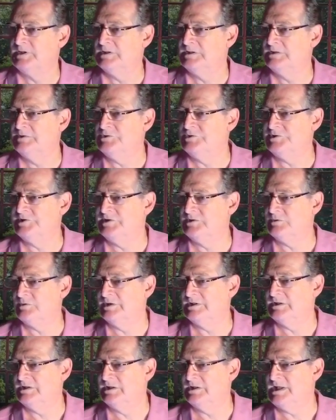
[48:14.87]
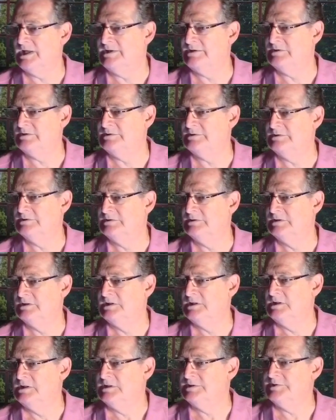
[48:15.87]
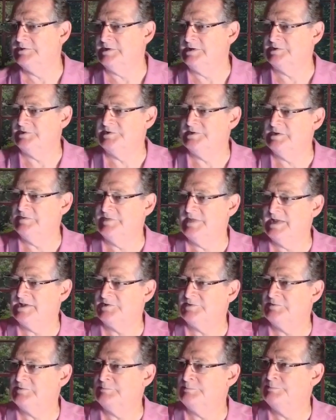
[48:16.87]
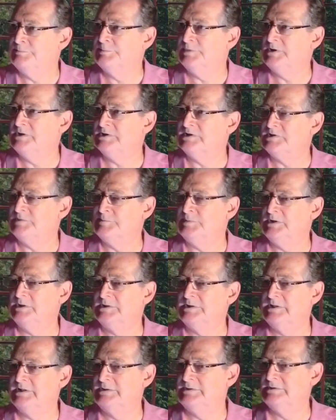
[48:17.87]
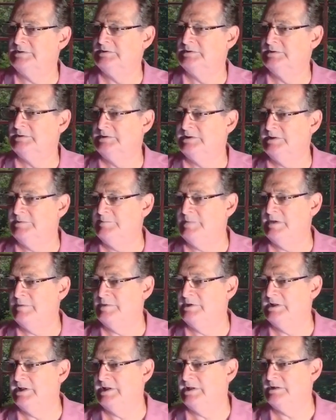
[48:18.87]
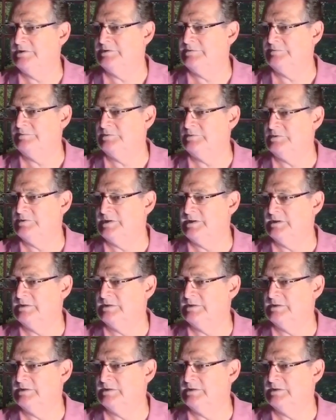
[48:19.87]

You see the, red, the light on? Mm-hmm. See if that plug is plugged in. It may be laying on the floor